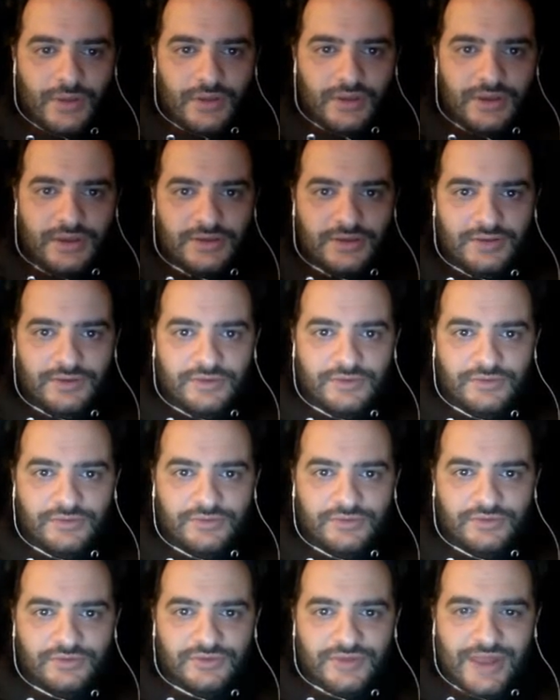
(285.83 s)

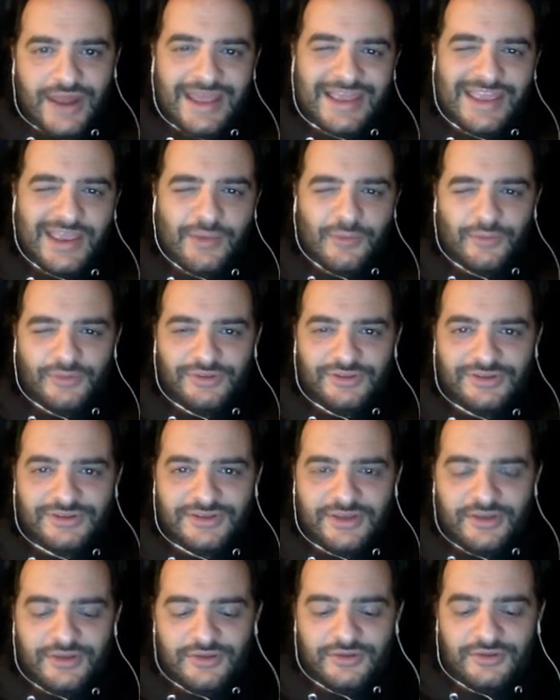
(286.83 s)
is, and I can't really
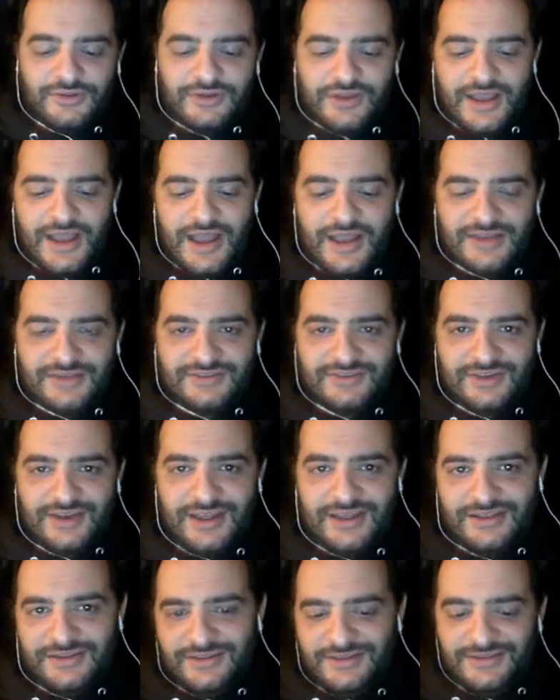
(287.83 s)
tell you the guys that
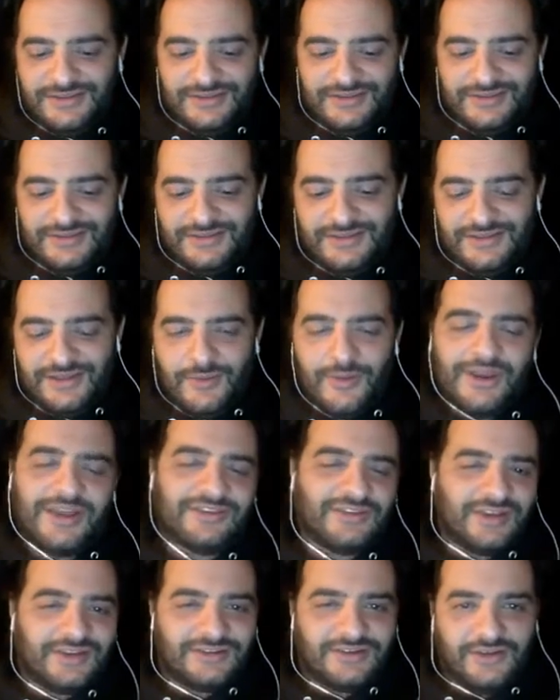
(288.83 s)
well, I
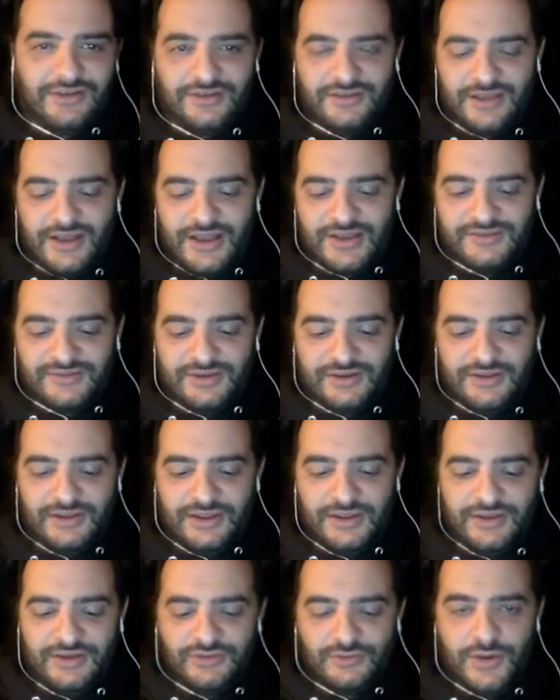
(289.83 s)
guess I can tell you the guys that I
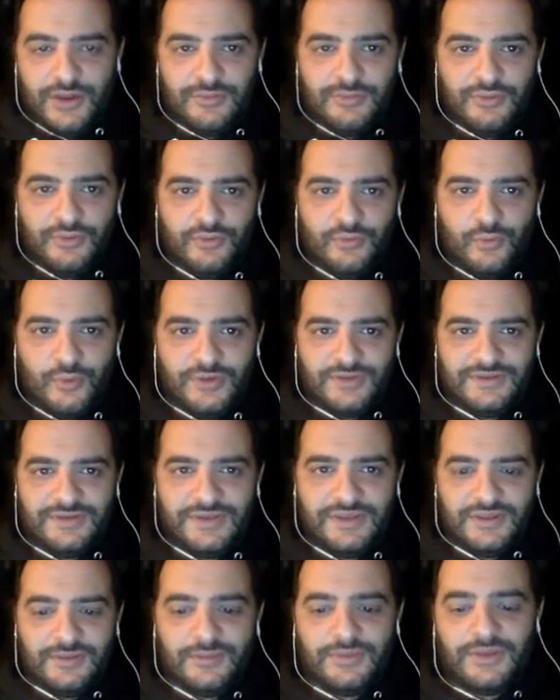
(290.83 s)
like because when I build one
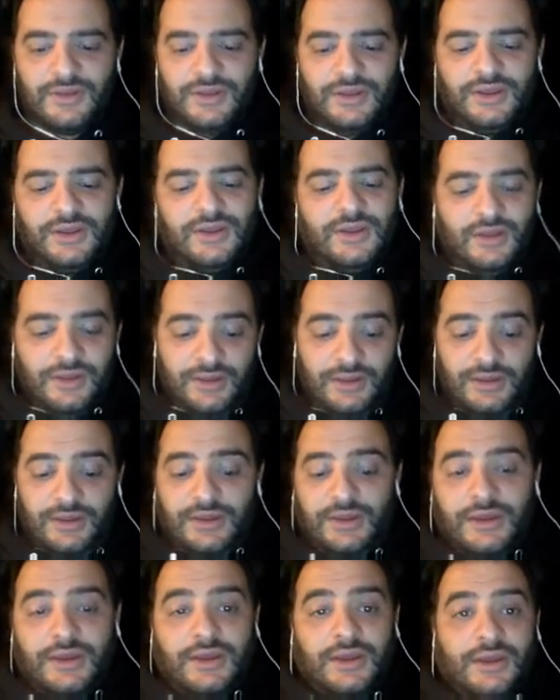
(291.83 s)
team,
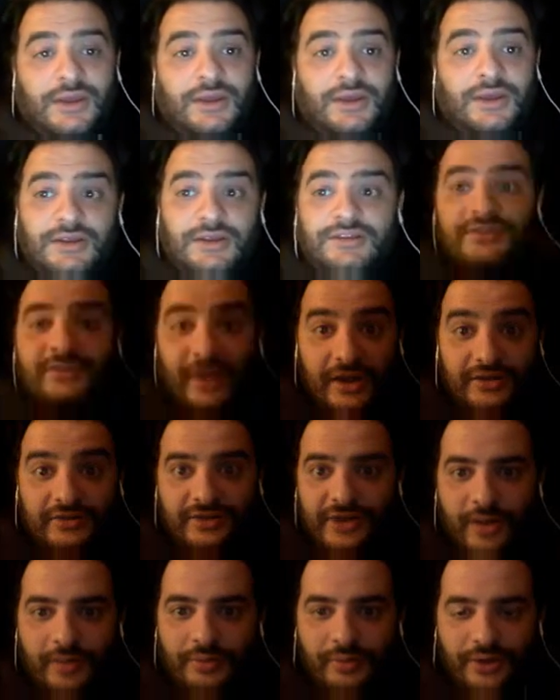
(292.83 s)

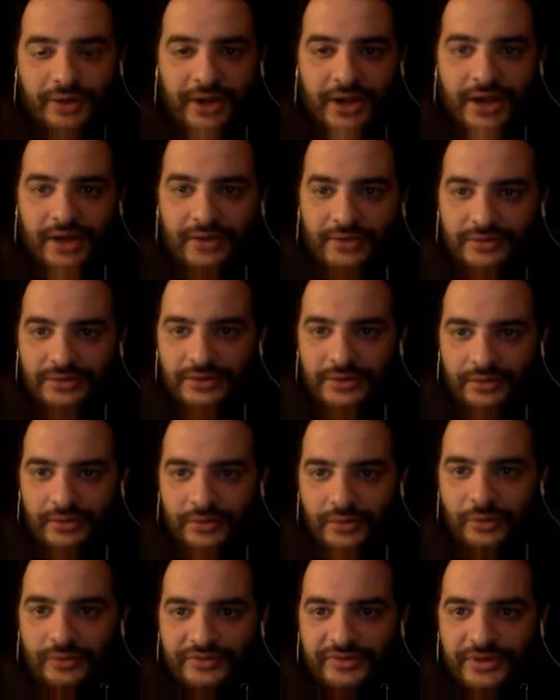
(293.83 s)
essentially I'm putting out
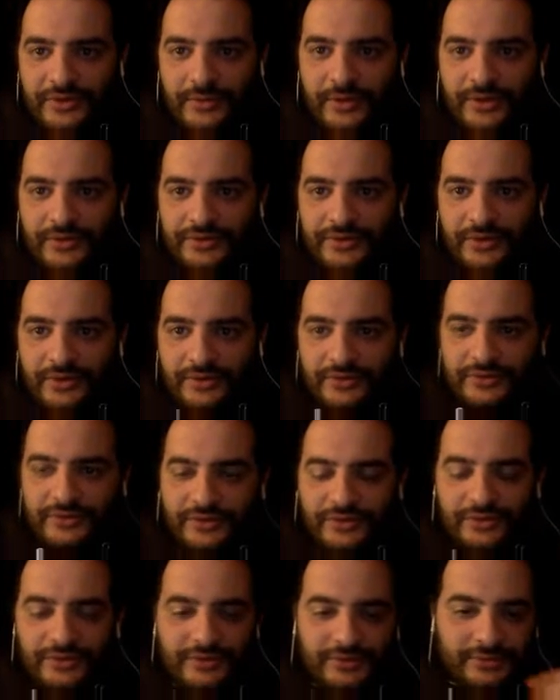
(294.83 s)
the whole team out there into
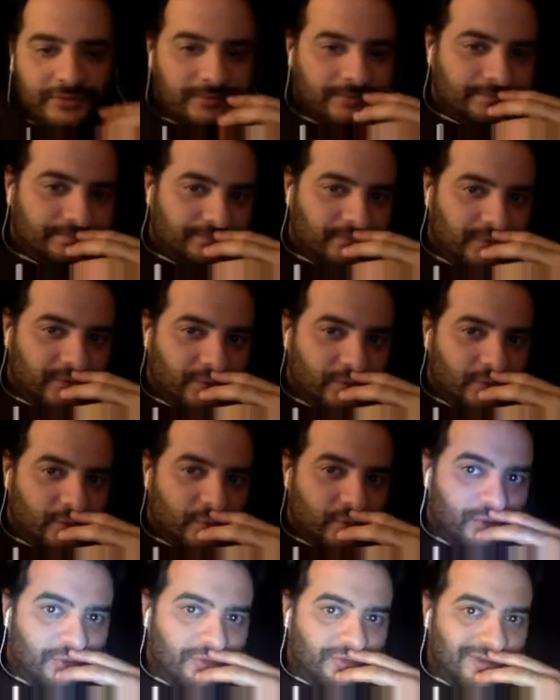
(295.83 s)
the
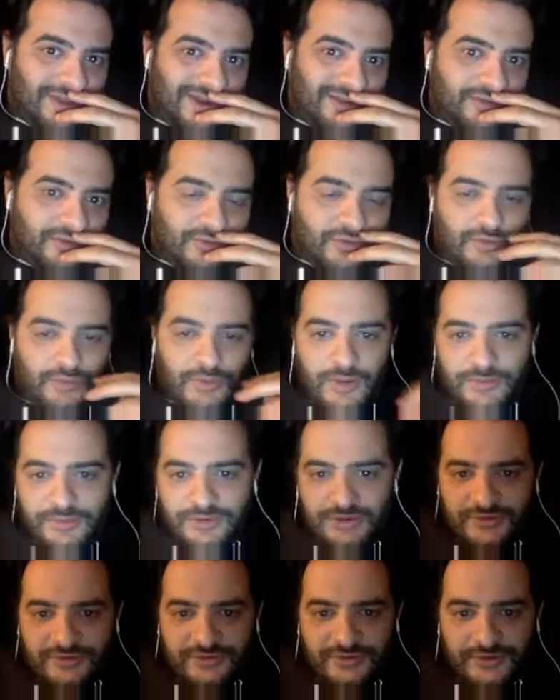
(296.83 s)
world, and I don't know who might be
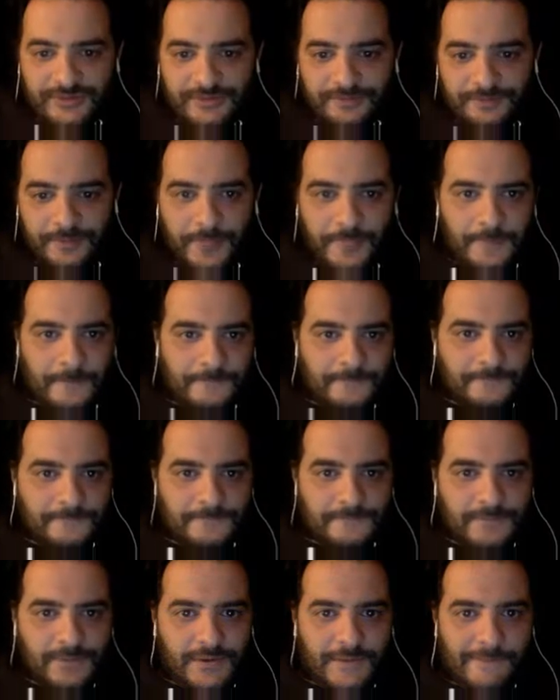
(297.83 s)
listening,
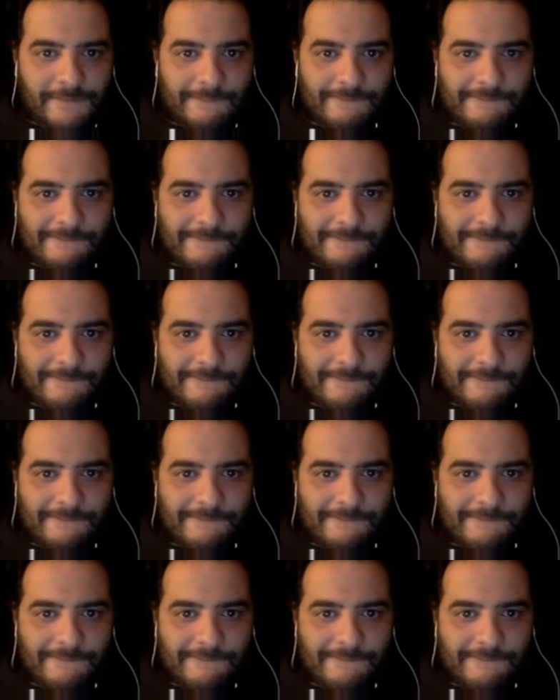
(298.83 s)
but